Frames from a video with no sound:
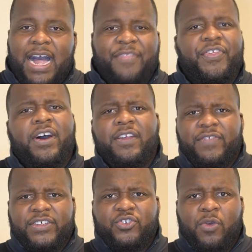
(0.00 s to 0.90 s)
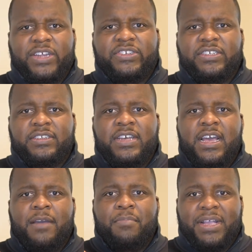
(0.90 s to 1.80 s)
I thought of this question
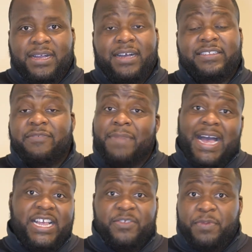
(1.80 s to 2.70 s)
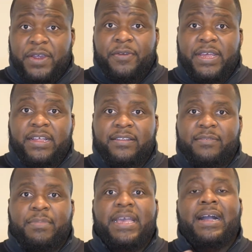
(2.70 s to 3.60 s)
because of my experience
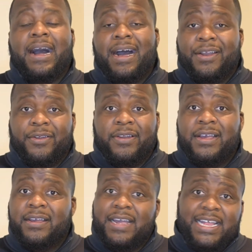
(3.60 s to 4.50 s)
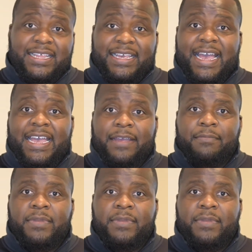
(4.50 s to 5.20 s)
being honored at the game.